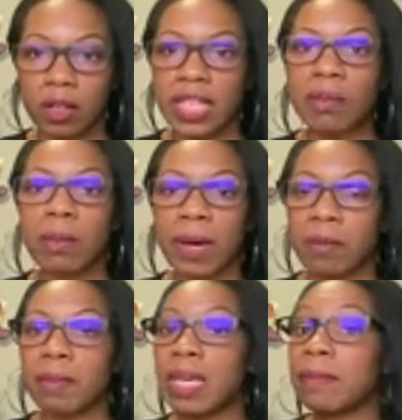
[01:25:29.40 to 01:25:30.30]
Keep in
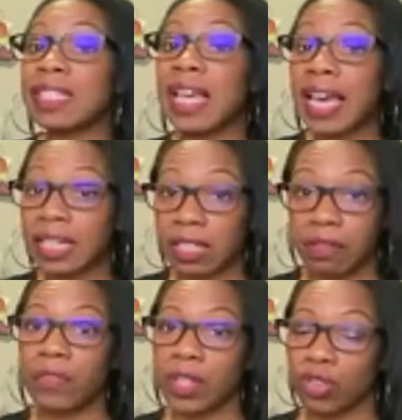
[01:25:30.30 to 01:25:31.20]
mind, a baby's head
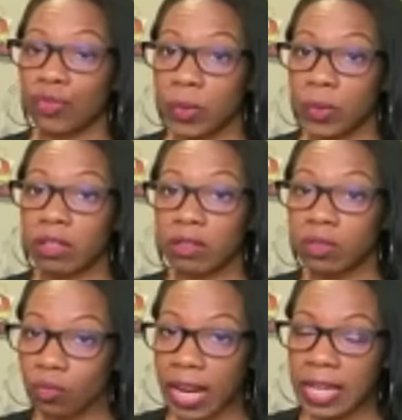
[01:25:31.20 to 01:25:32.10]
can fit through it
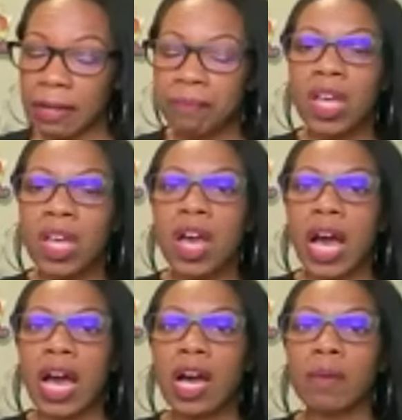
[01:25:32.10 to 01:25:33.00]
right?
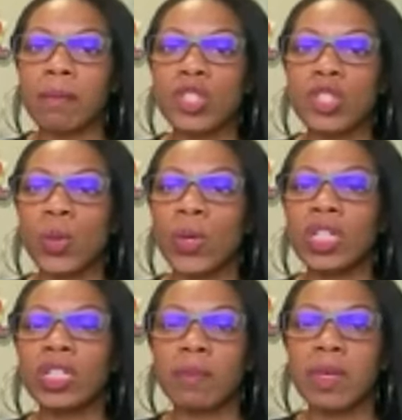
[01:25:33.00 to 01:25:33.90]
Um, so
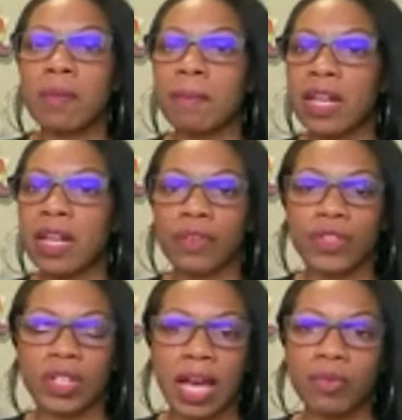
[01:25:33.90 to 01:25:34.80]
it could be a matter
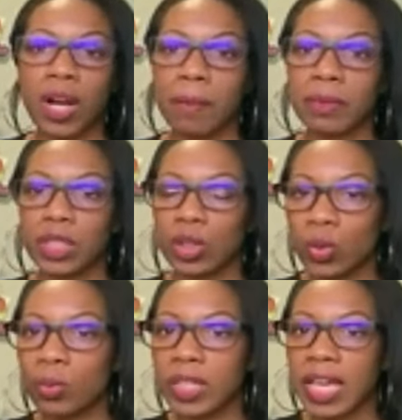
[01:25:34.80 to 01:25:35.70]
of you're not properly
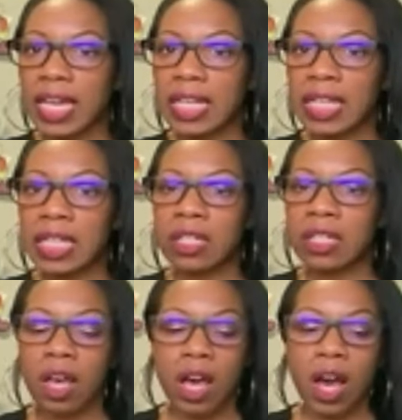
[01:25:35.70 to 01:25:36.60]

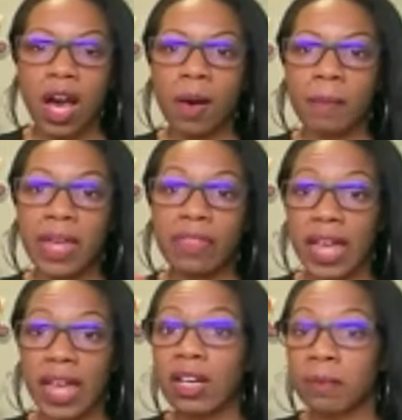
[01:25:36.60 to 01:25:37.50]
lubricated. Um,
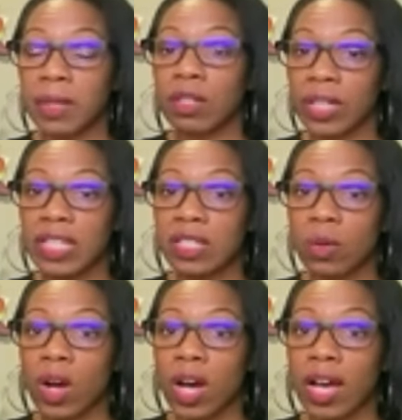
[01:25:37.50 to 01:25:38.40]
and that could be the
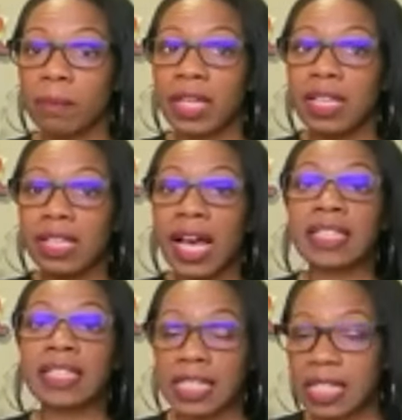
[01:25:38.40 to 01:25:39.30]
reason why, because
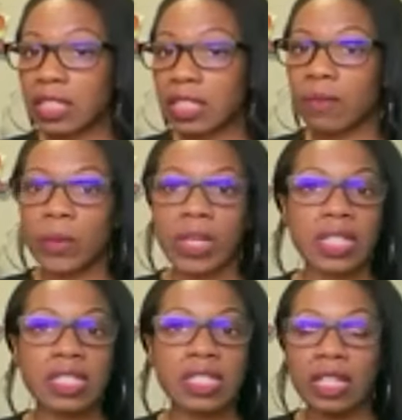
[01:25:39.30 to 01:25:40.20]
ideally, if we
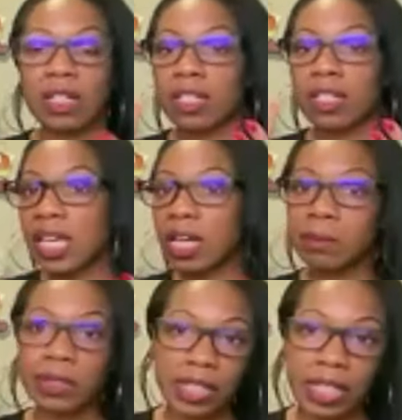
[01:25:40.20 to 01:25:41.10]
can stick a
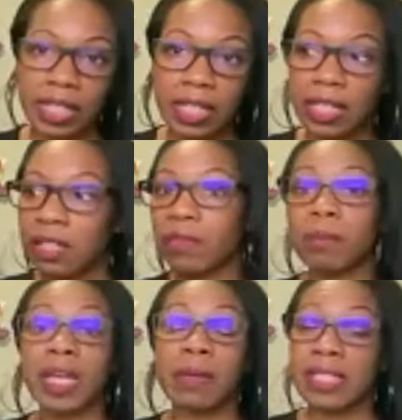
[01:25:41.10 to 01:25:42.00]
tampon in it, if
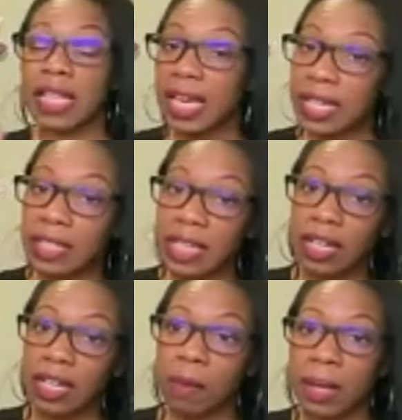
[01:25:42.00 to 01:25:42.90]
a baby's head
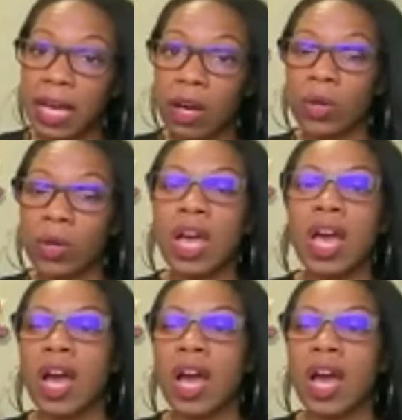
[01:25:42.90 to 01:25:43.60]
can come out,